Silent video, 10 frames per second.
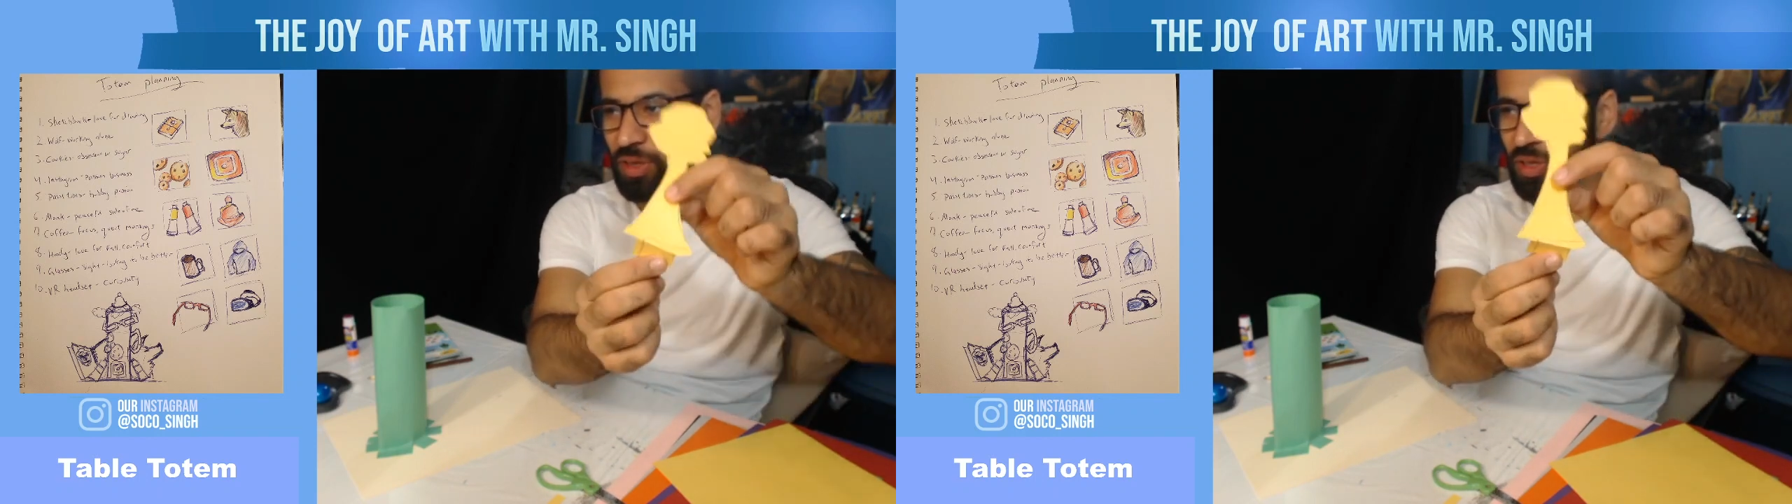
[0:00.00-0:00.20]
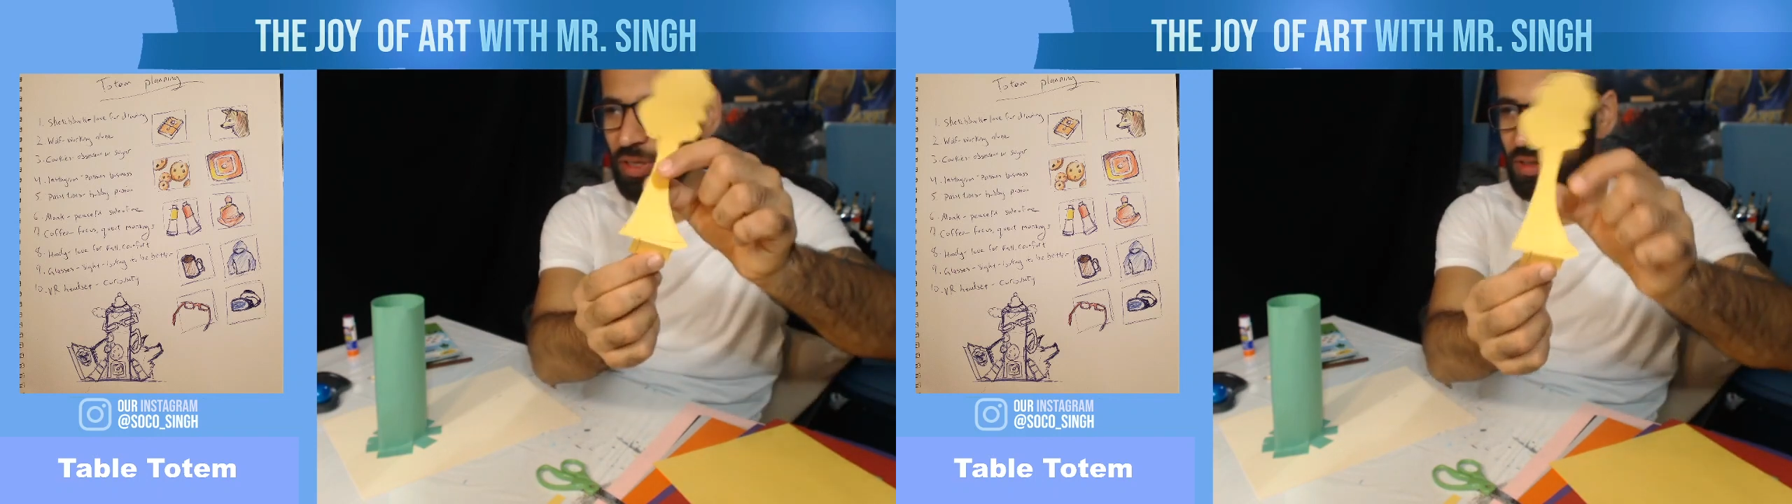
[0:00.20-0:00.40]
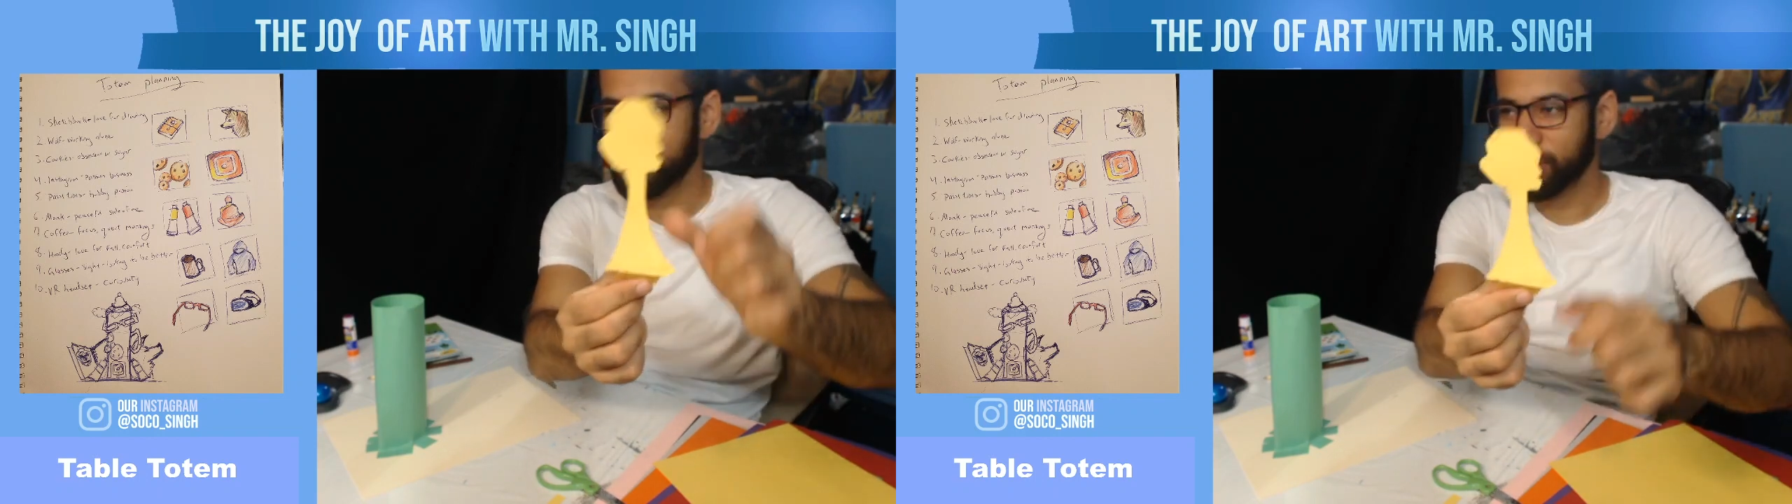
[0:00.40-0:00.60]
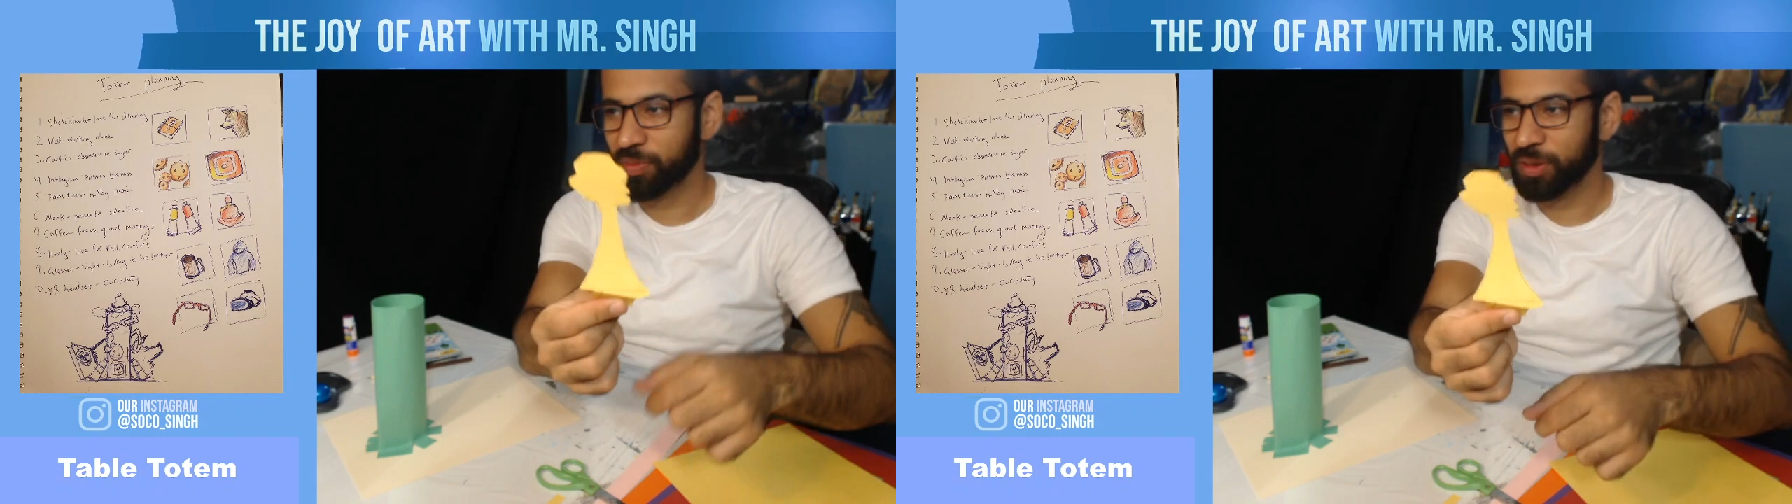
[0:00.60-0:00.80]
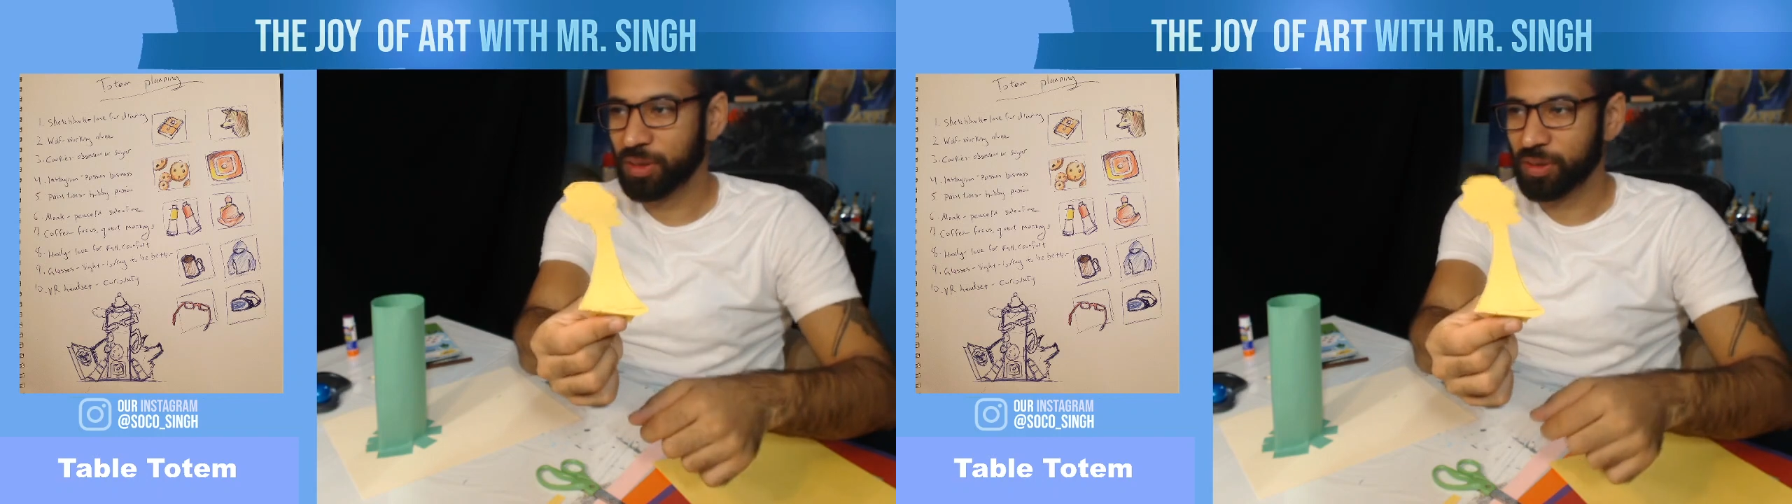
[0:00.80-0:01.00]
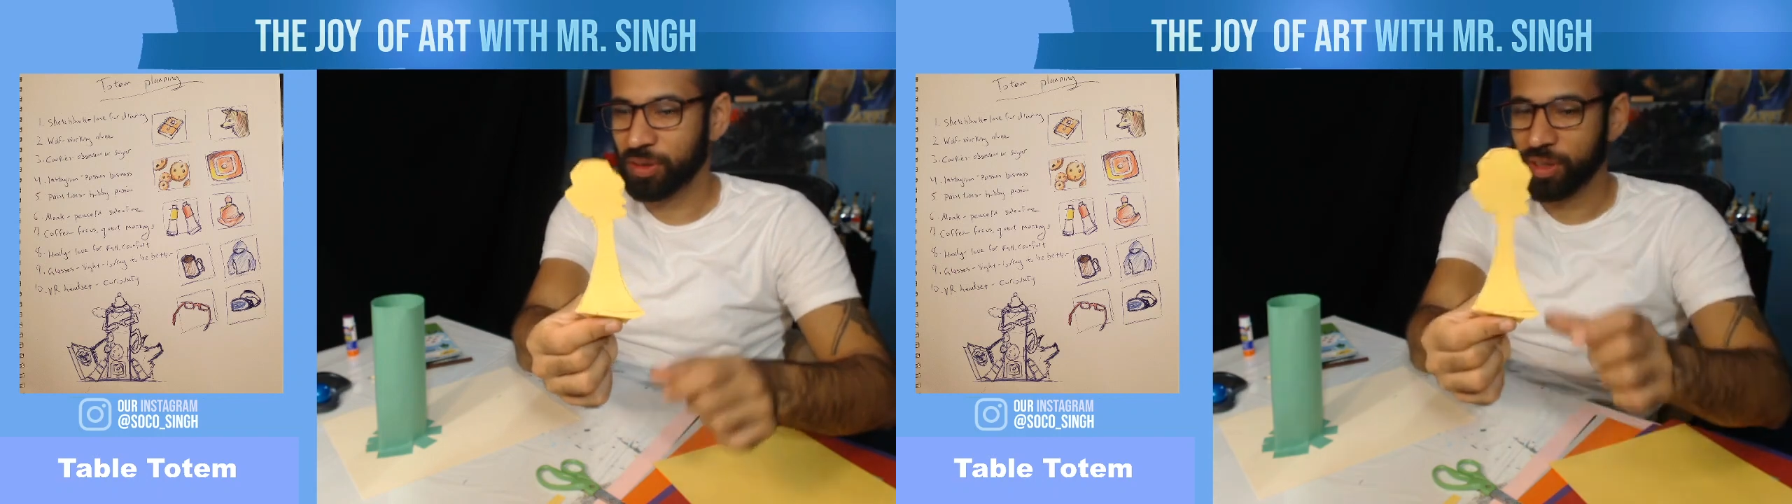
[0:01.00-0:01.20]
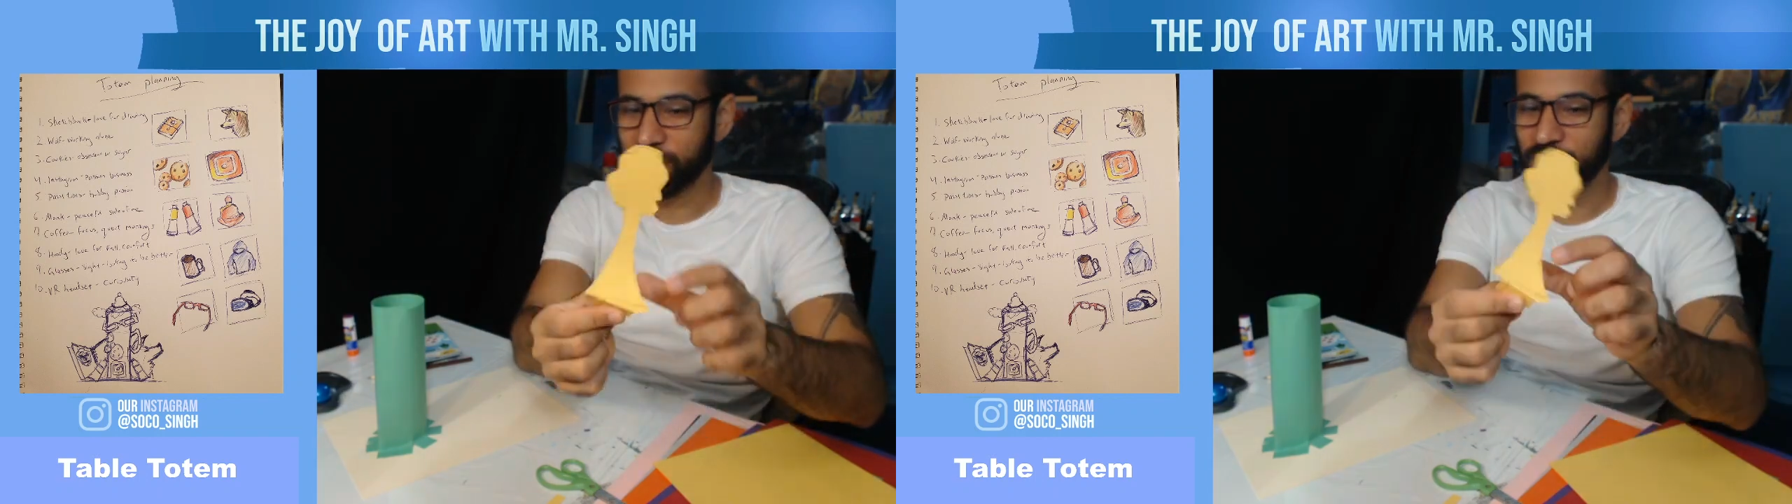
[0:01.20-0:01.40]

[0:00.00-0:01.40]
this is the big this